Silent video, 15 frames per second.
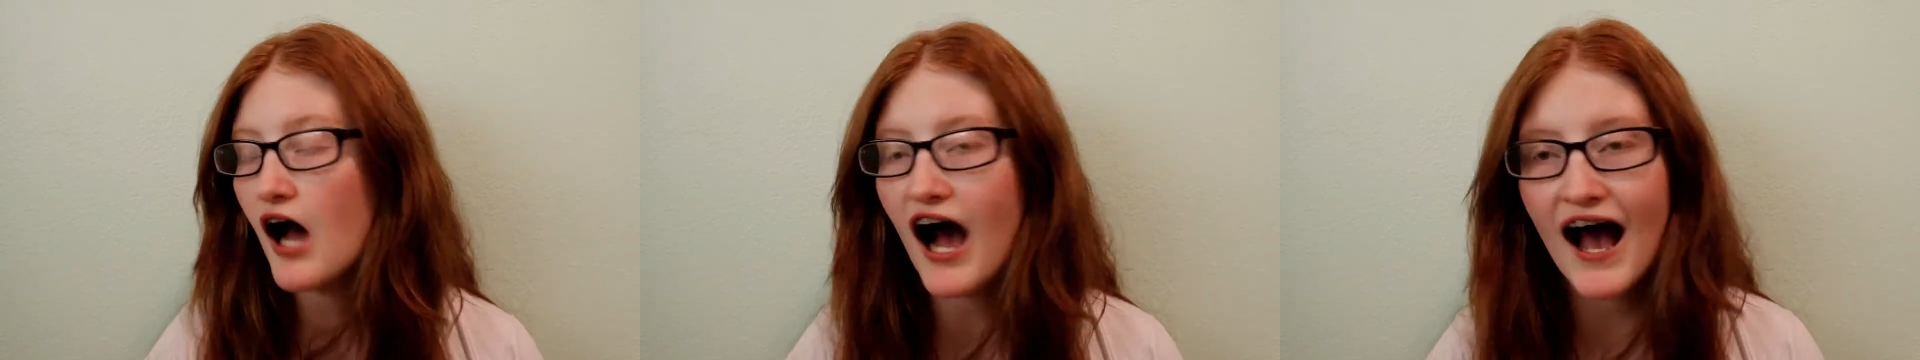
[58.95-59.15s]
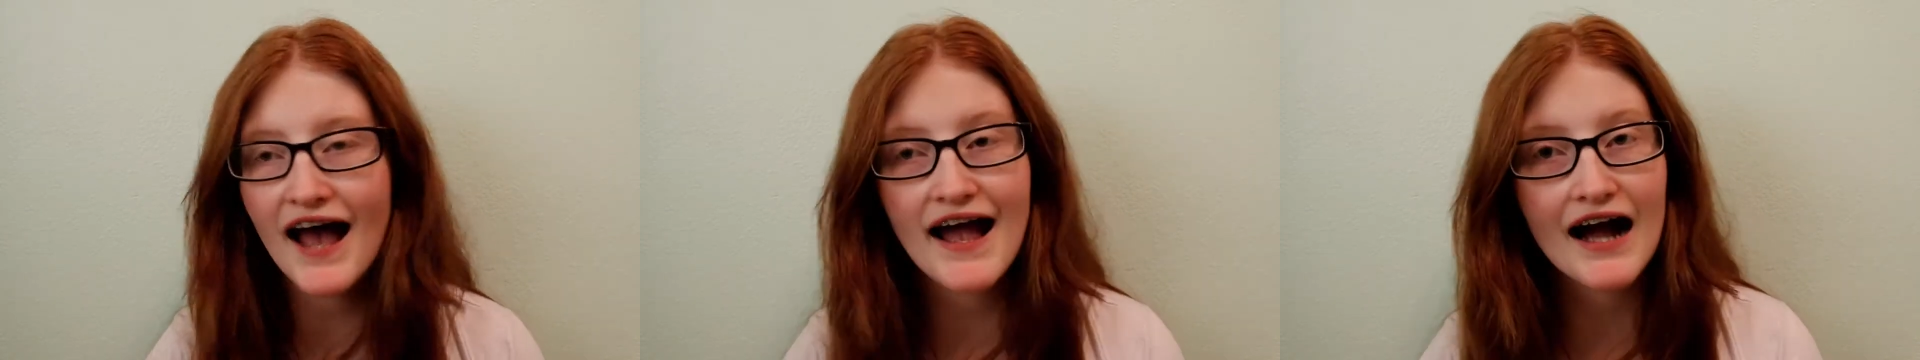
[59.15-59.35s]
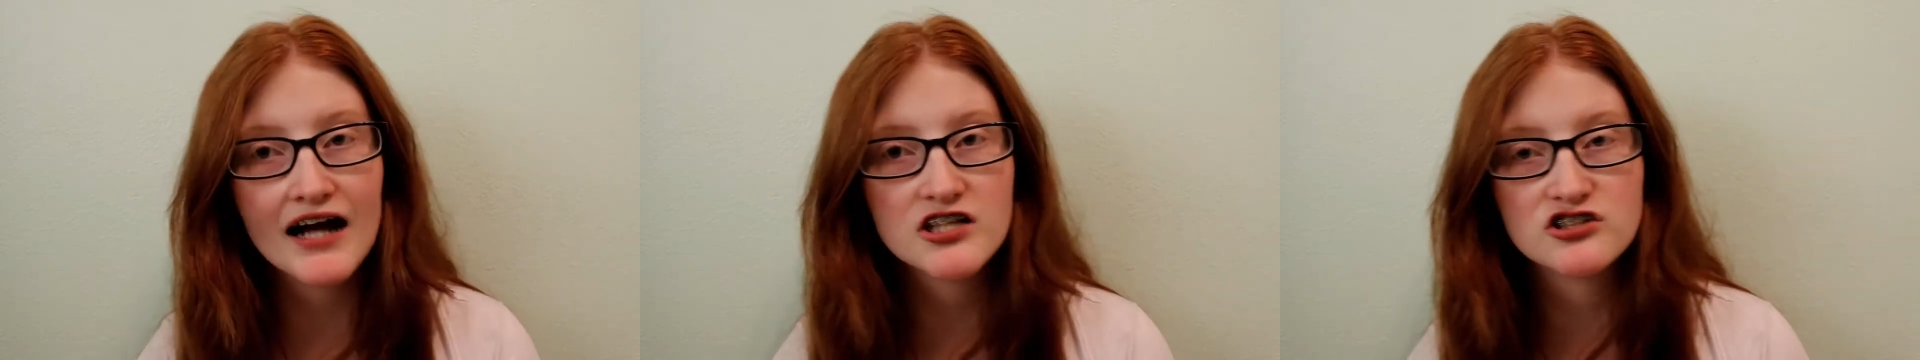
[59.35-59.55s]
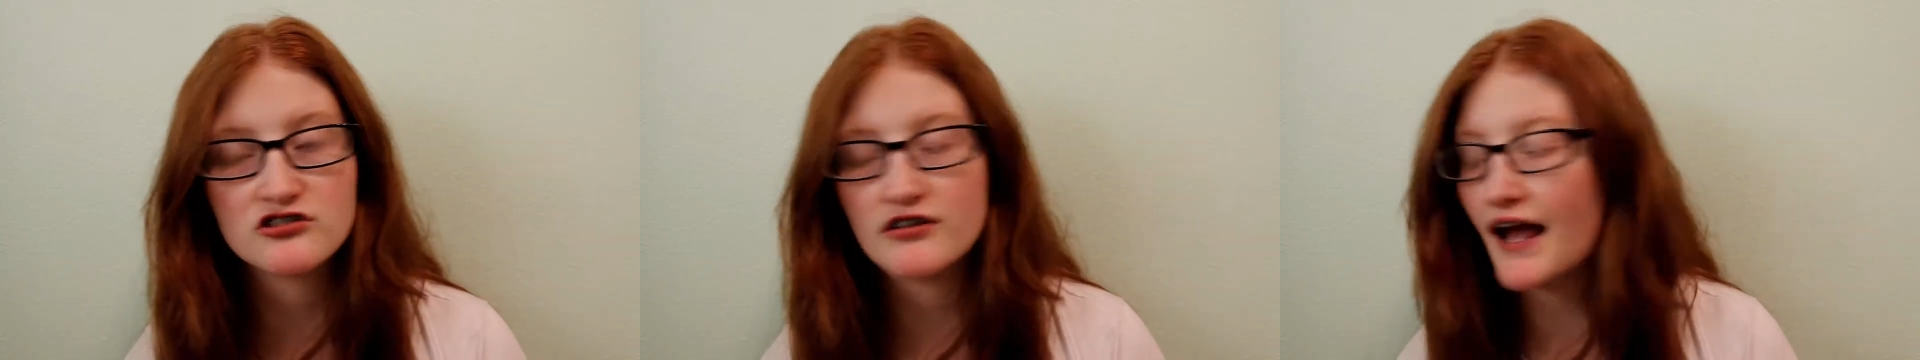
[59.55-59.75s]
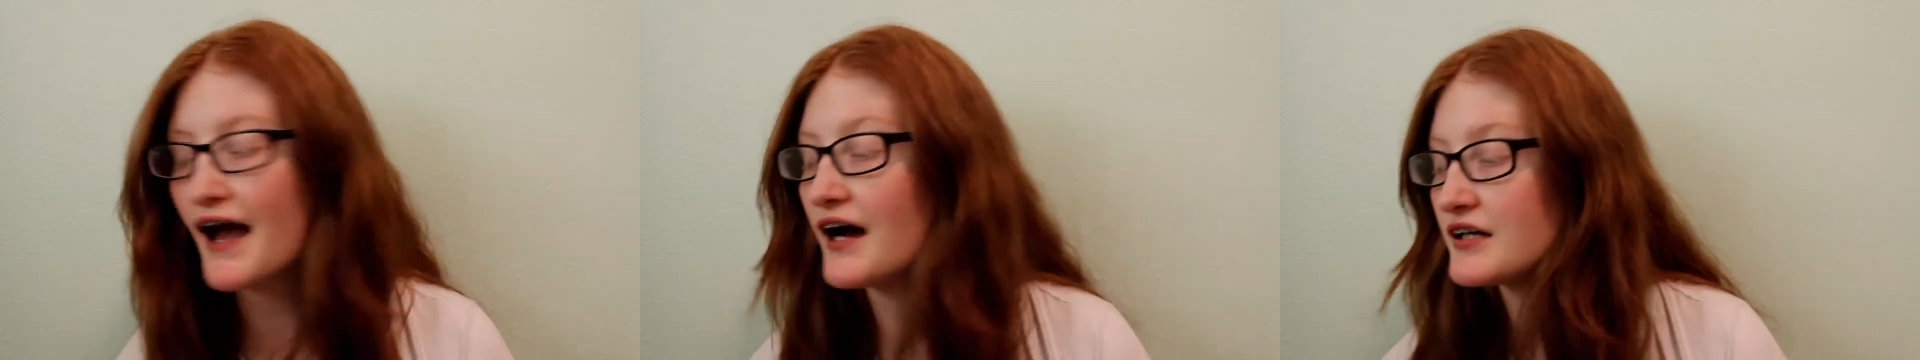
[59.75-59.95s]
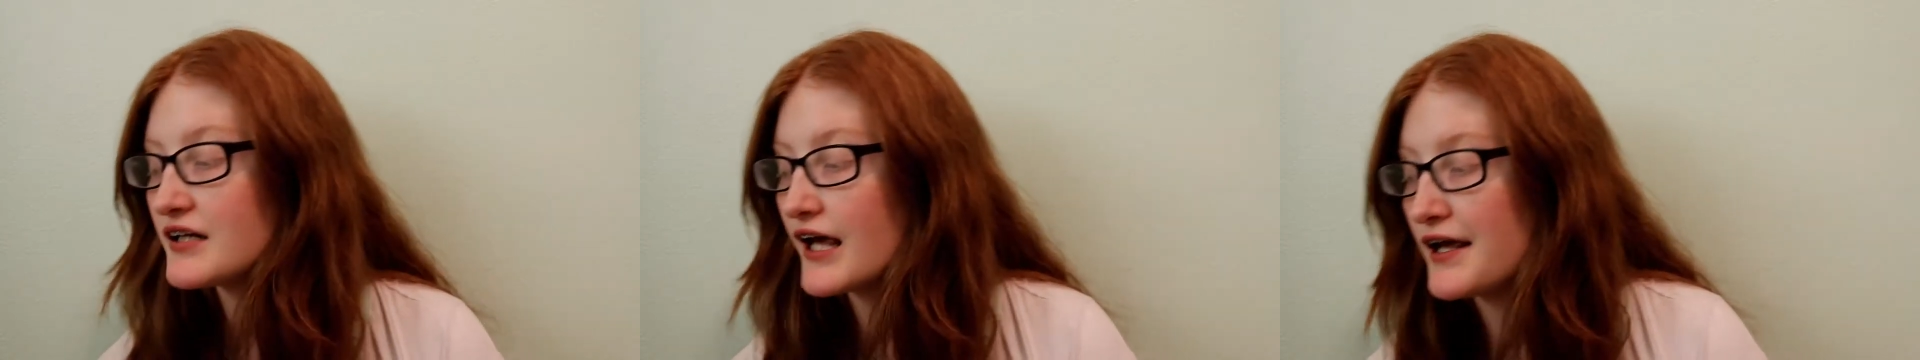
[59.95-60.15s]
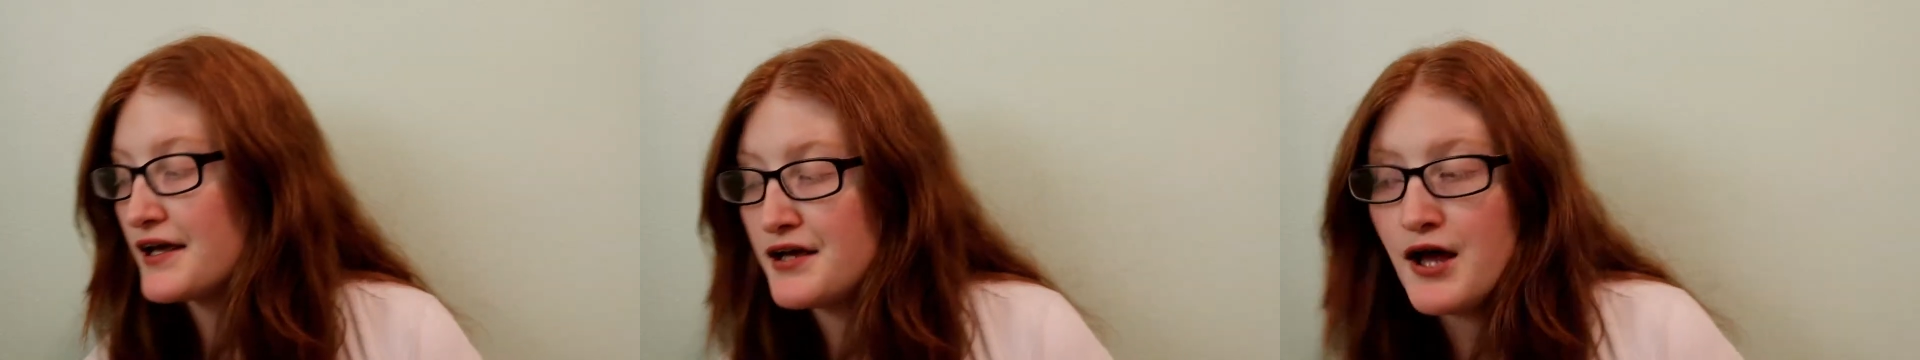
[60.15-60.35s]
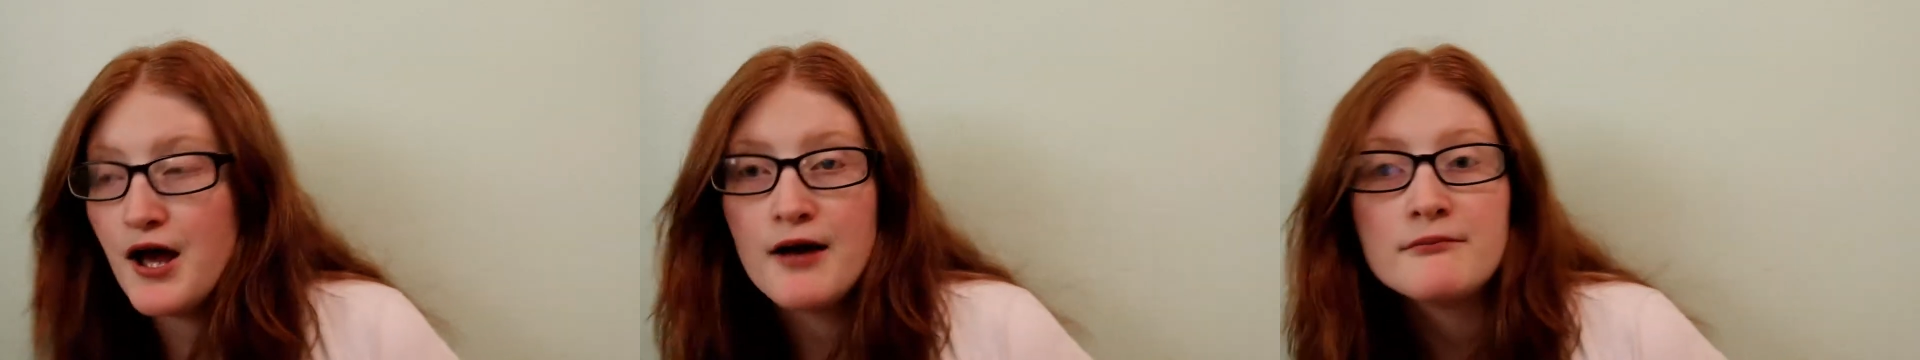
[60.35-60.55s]
I actually had
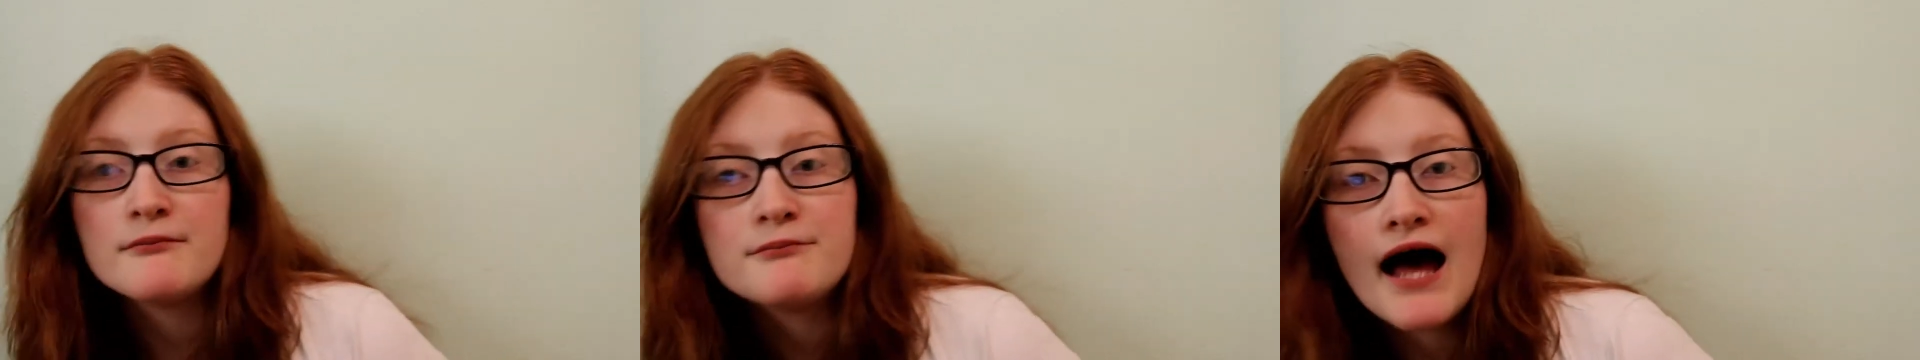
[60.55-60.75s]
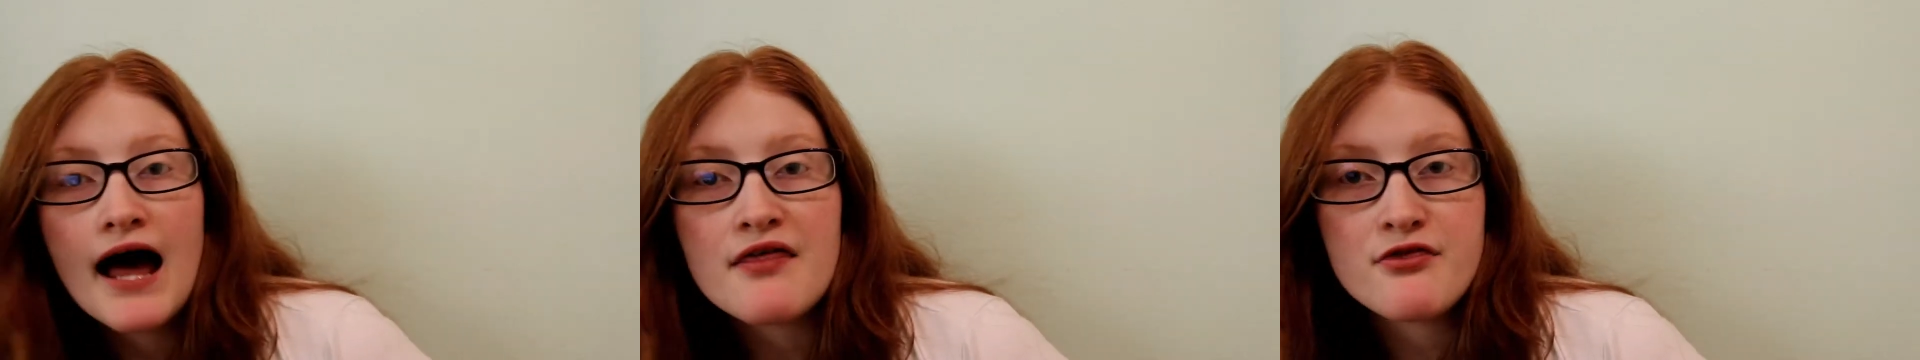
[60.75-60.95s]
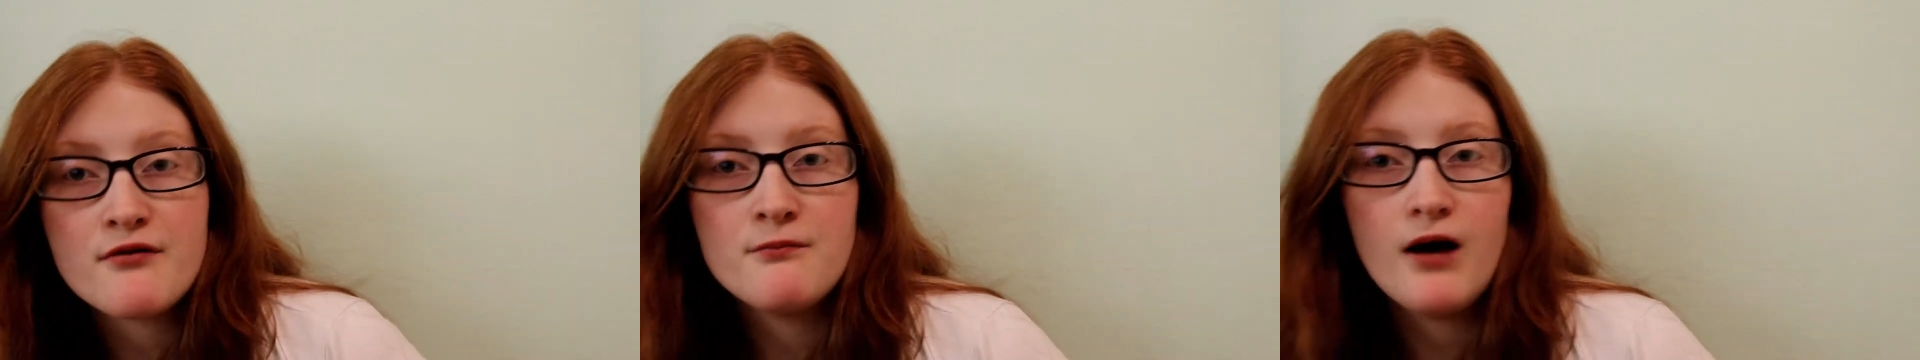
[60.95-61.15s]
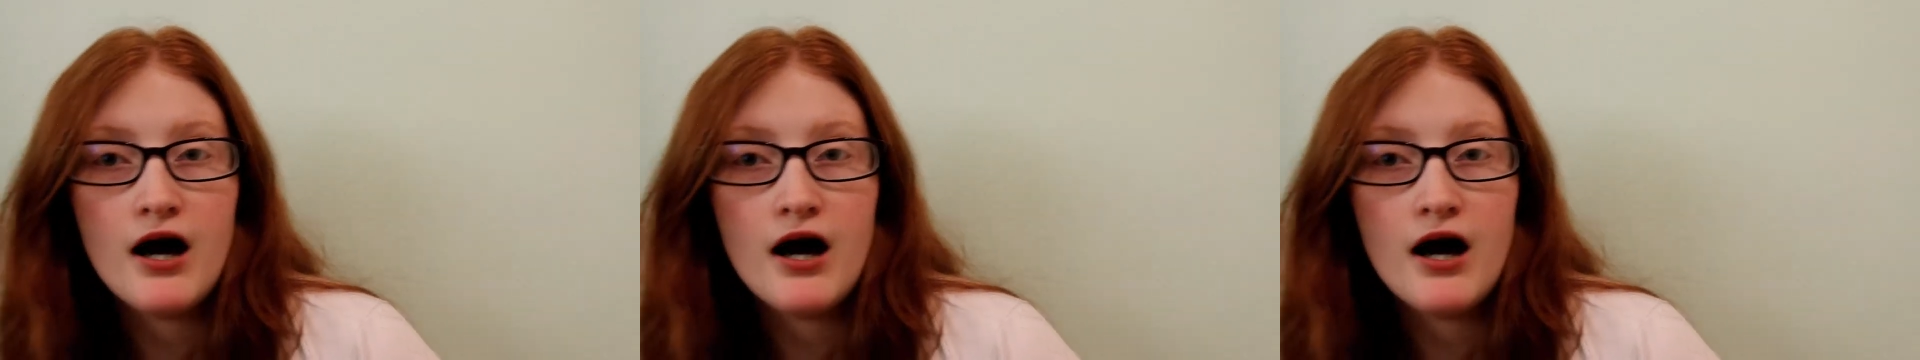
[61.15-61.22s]
a Bath &